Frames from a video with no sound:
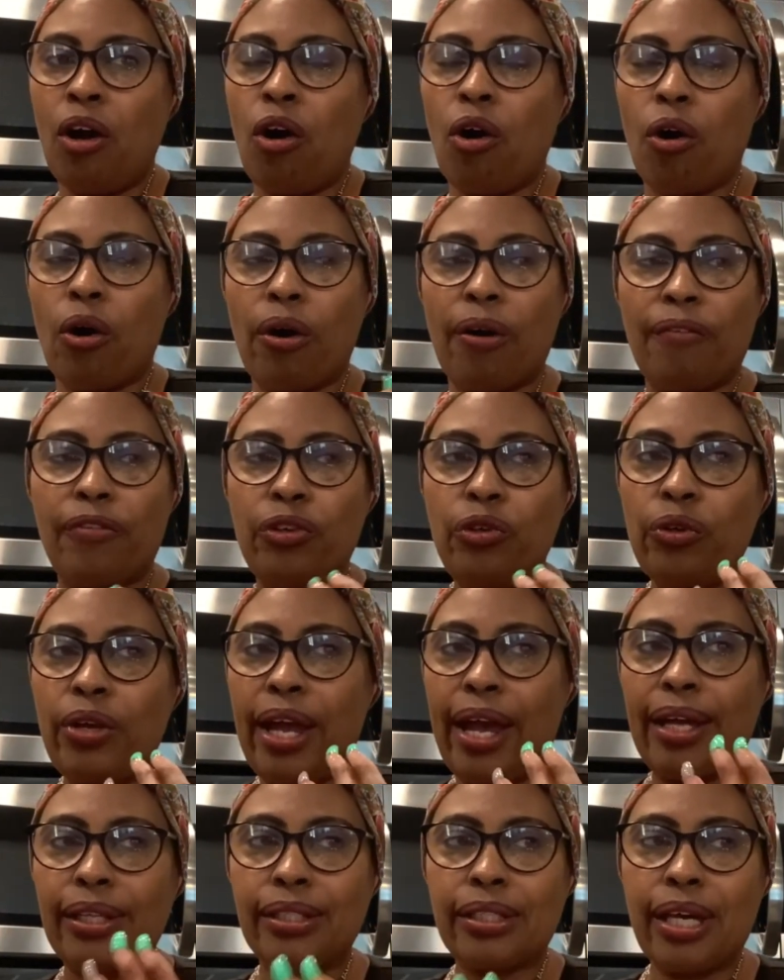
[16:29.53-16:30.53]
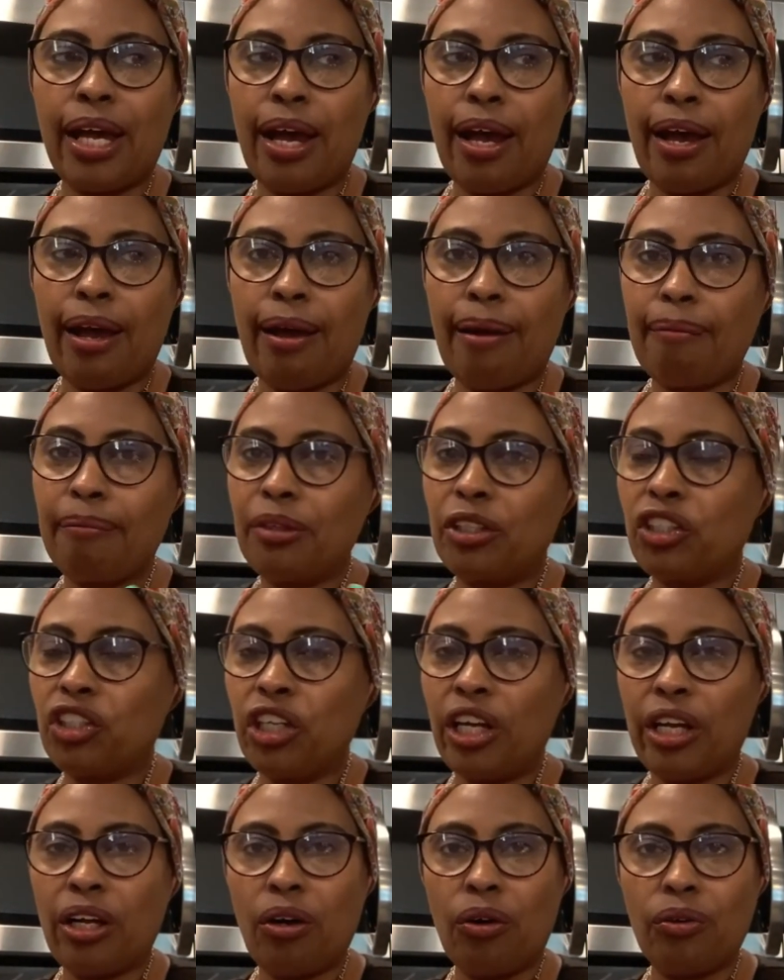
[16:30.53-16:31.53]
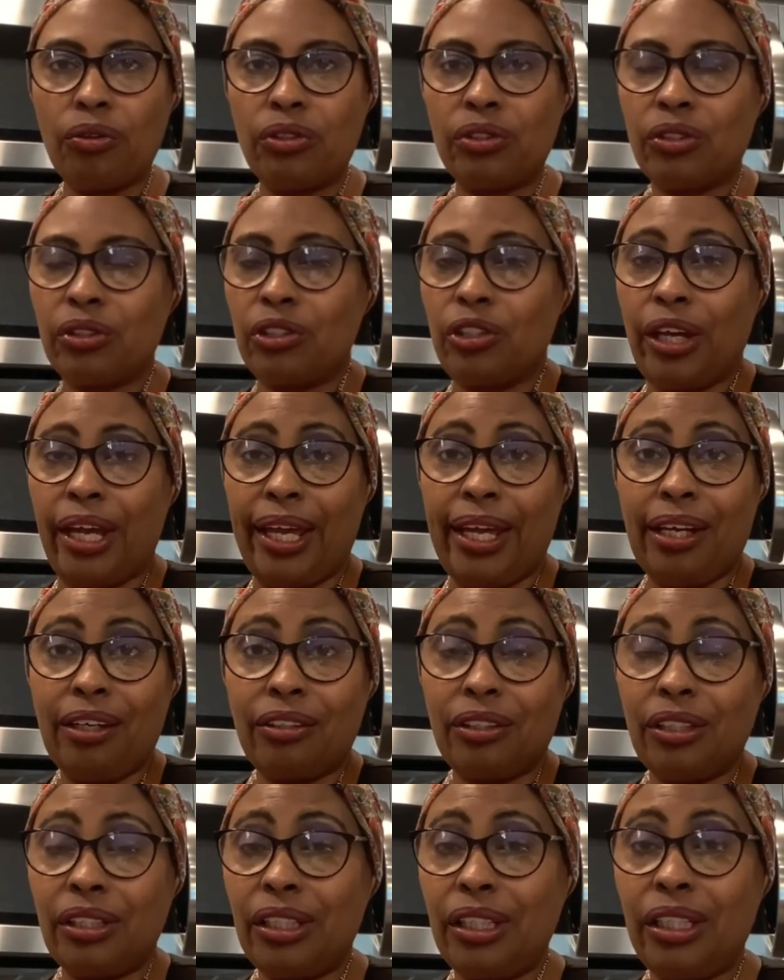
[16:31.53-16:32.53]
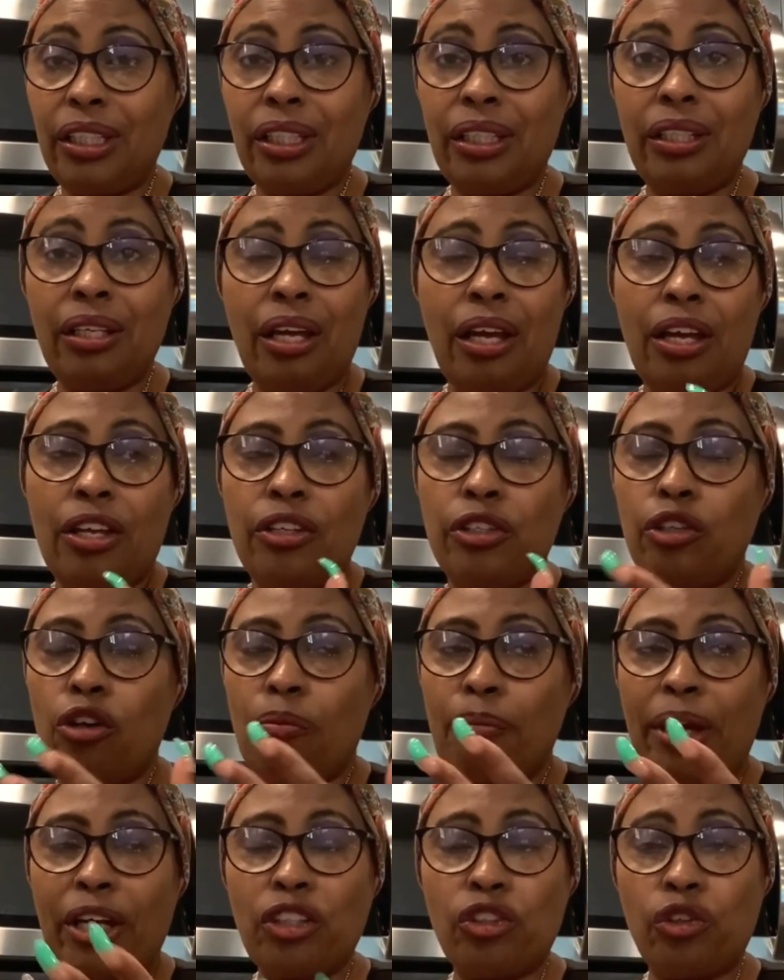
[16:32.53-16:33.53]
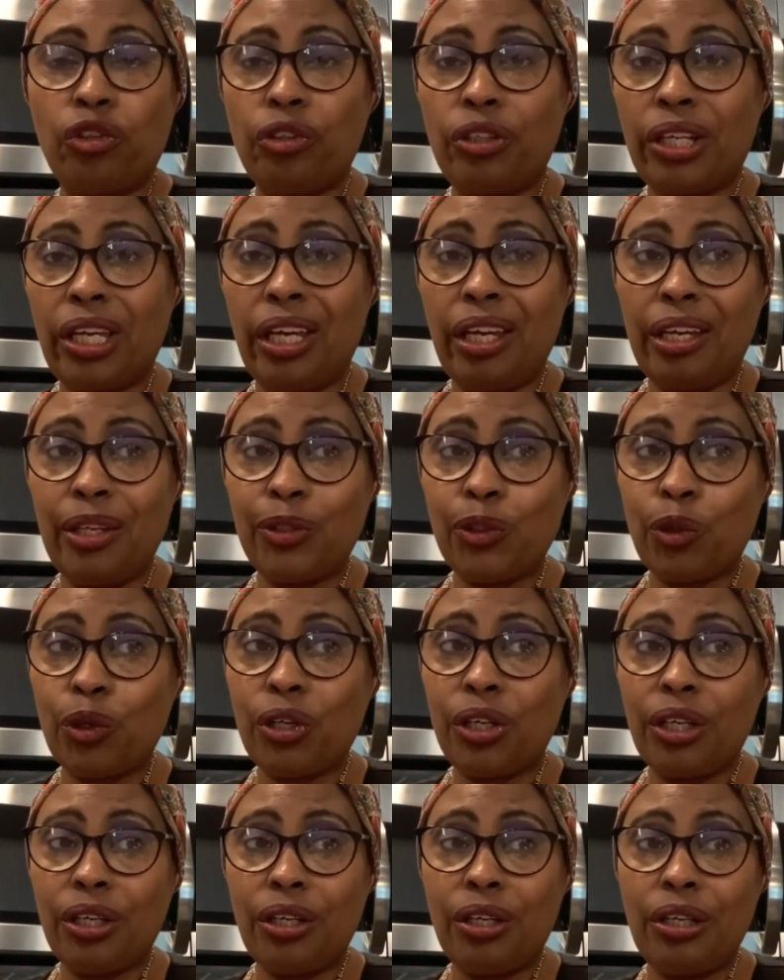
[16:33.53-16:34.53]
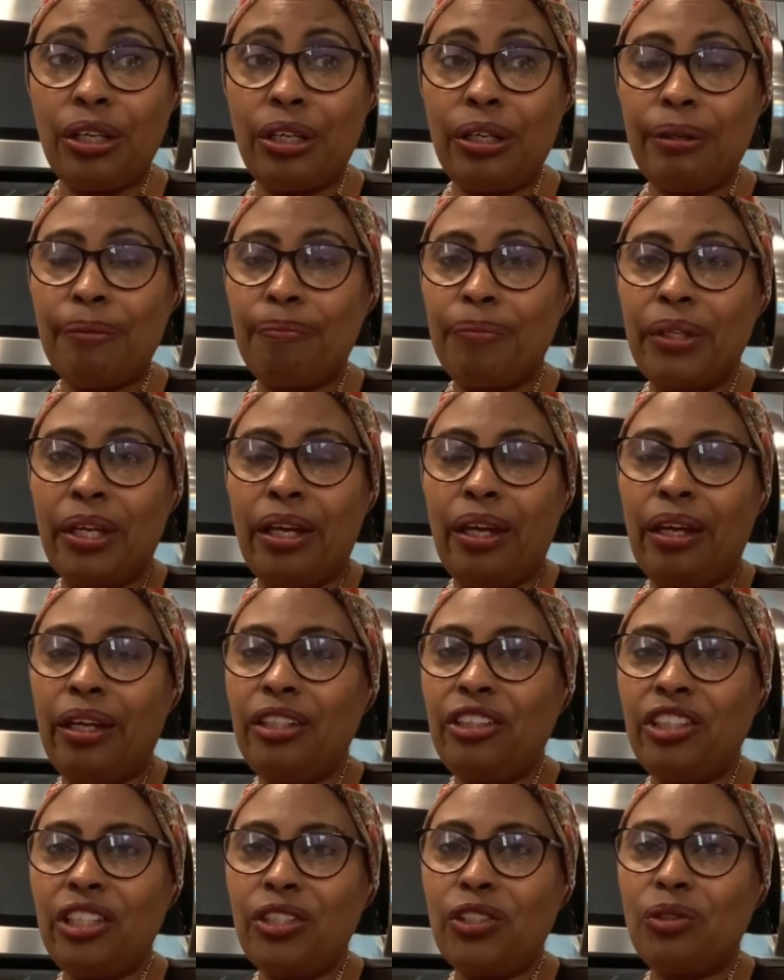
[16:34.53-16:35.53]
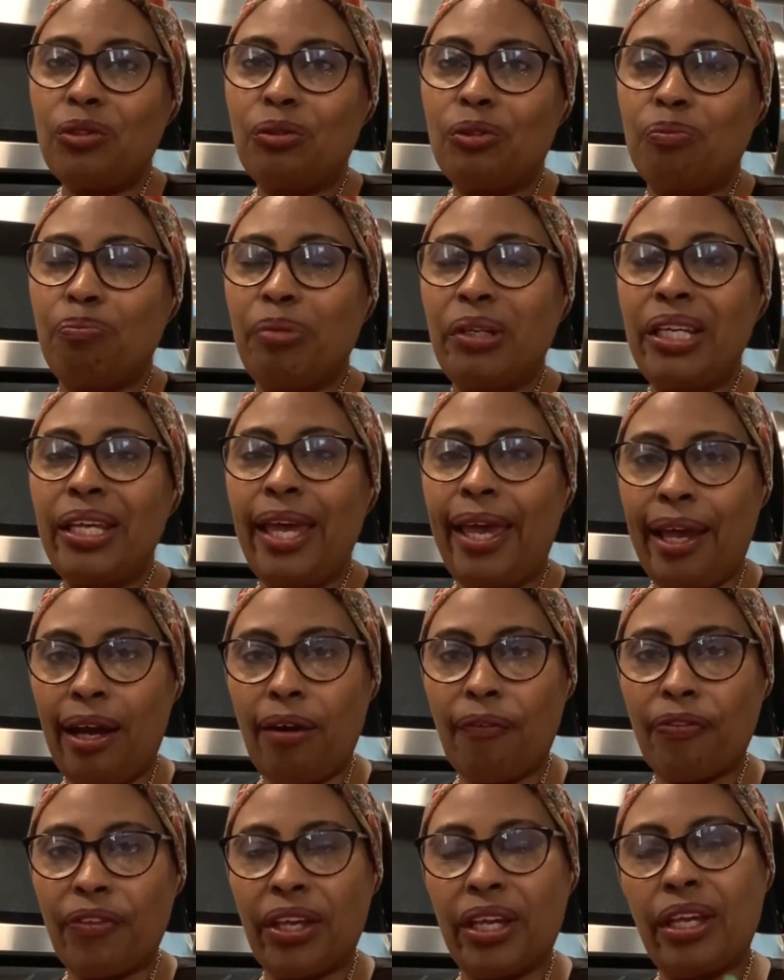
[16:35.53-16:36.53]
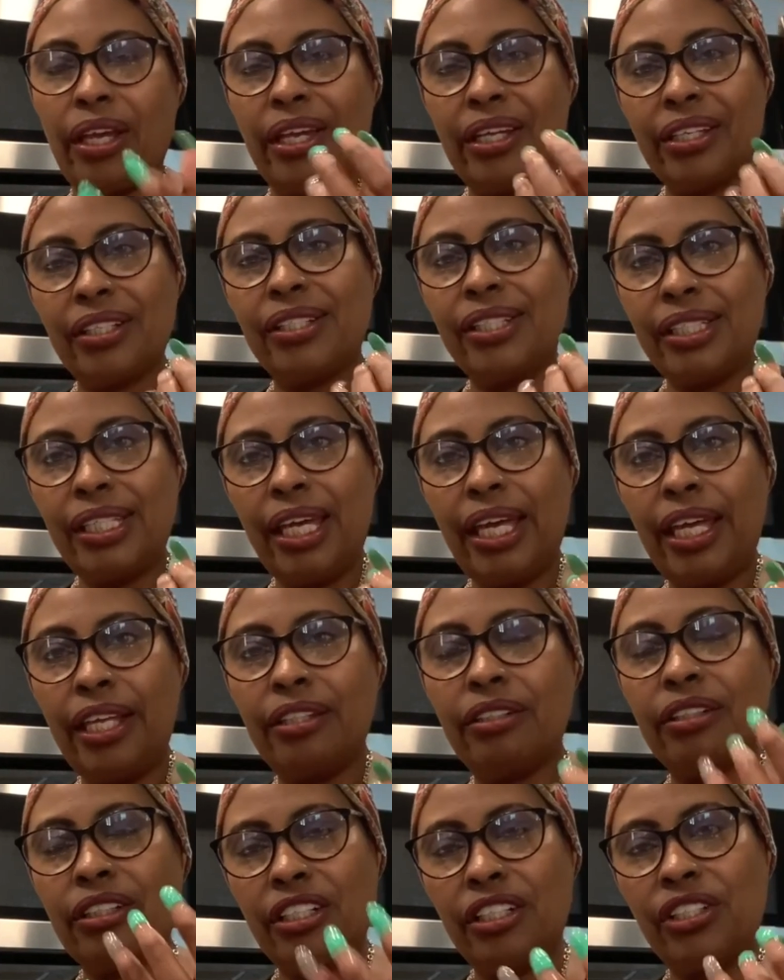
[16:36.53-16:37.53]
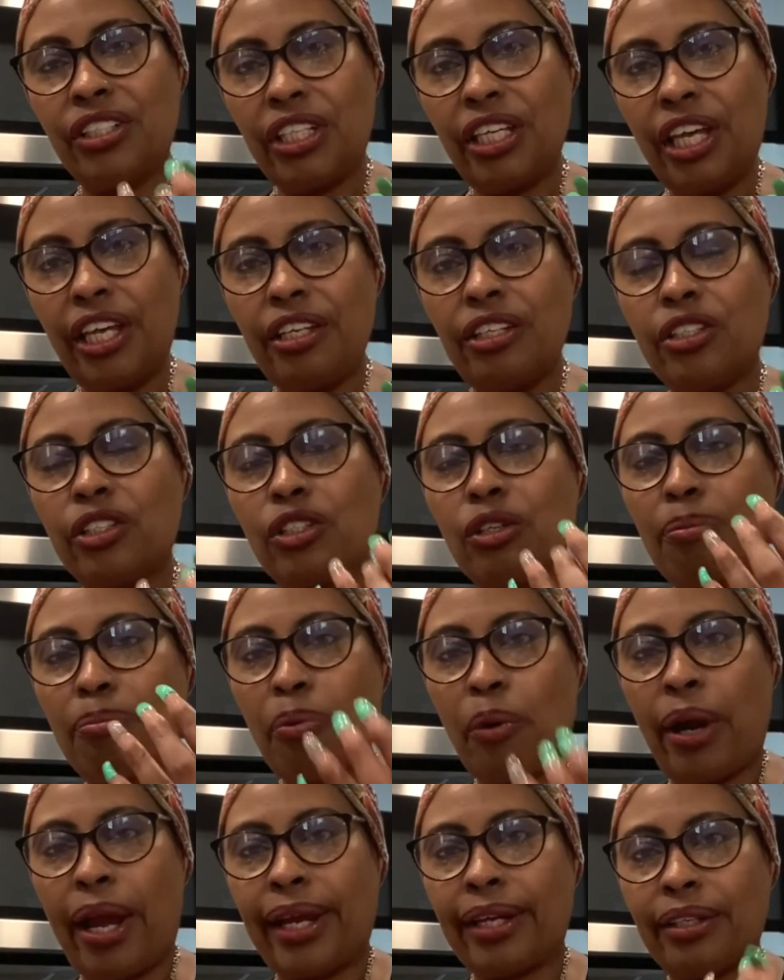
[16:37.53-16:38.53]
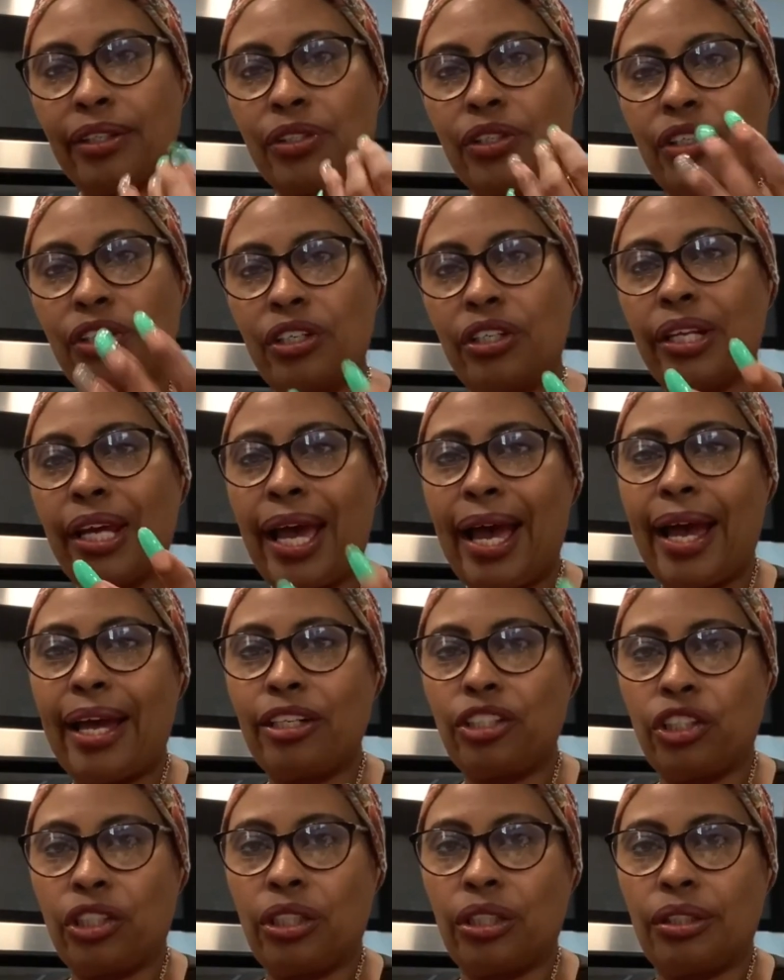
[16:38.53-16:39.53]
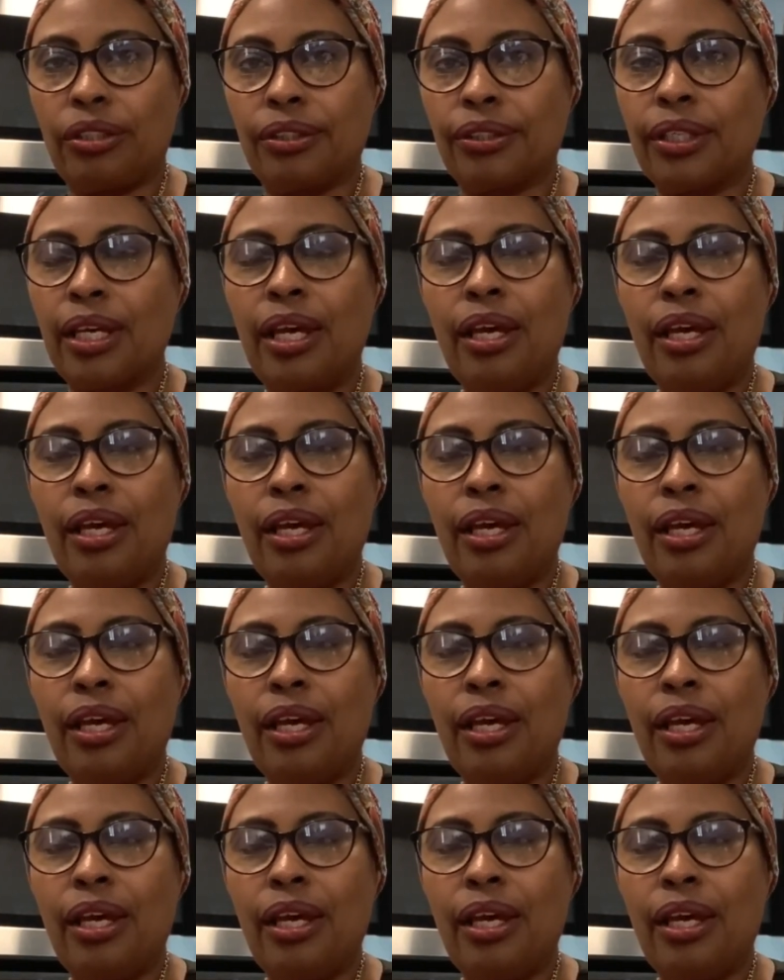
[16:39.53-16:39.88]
or if you got time to check on your elderly, you know, make sure your kids are good and just be healthy and continue, continue to practice good hygiene.